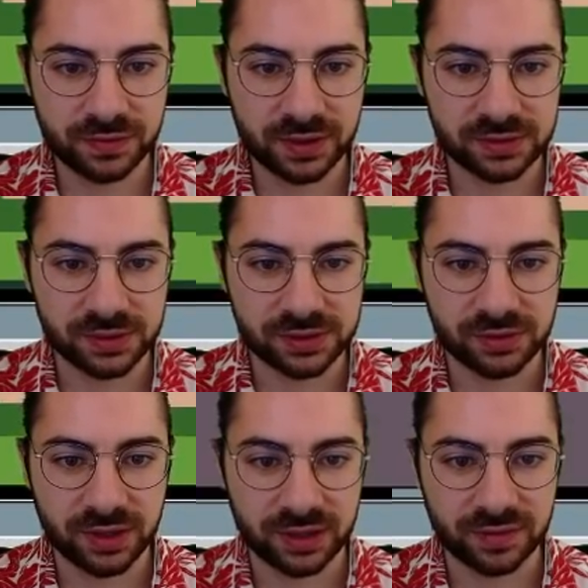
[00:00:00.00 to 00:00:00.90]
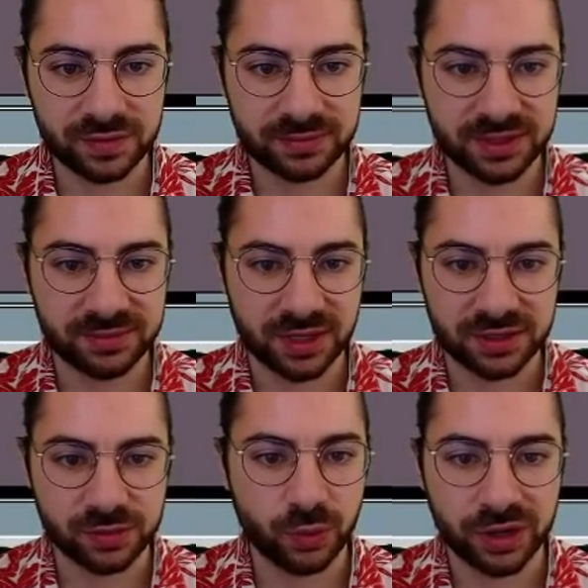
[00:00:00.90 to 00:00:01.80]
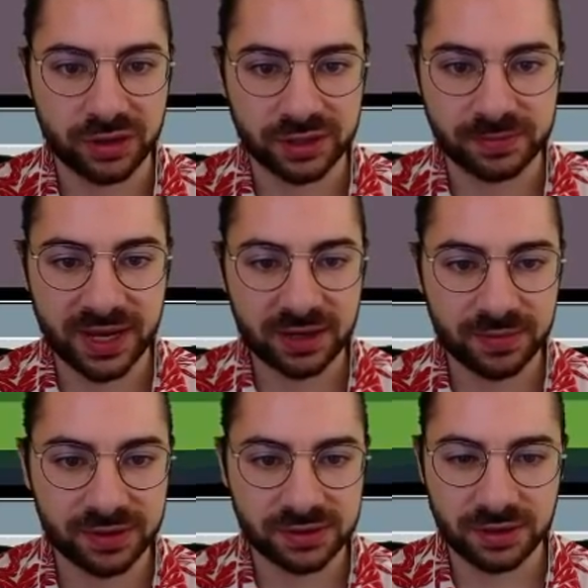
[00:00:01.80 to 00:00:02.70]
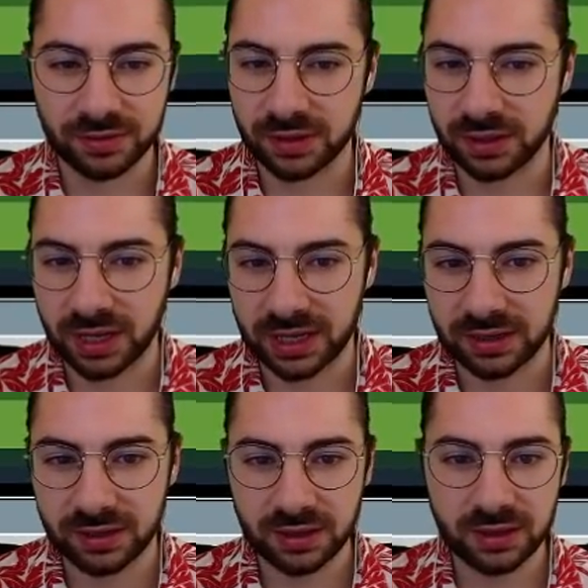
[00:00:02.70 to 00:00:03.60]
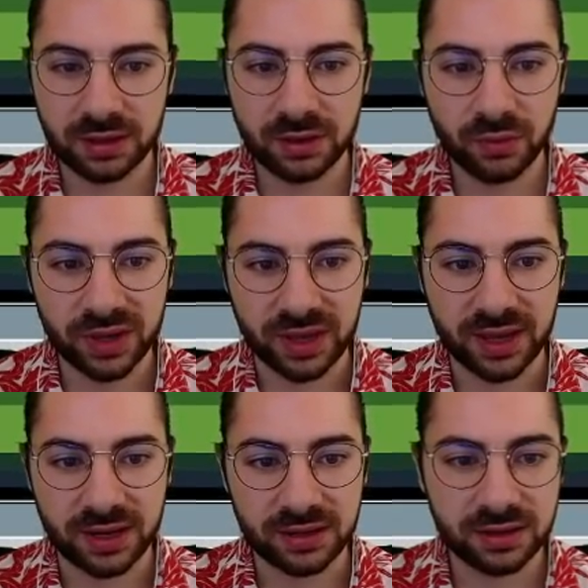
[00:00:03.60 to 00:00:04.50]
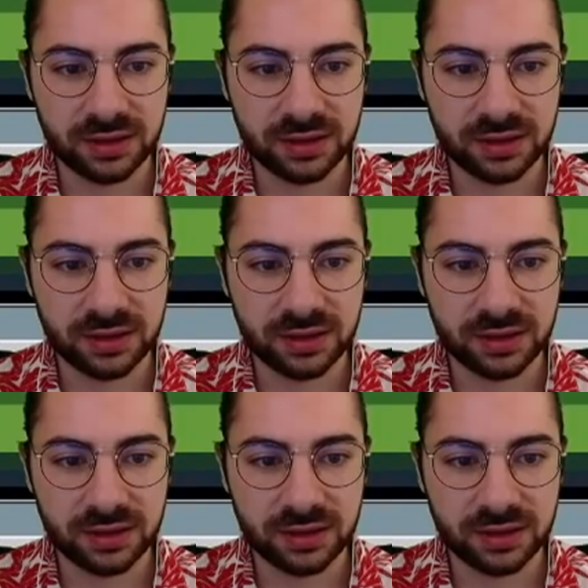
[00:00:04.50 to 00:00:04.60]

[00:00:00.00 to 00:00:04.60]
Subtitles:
as well as creative. Sometimes I just work things back because I don't really like where they're headed.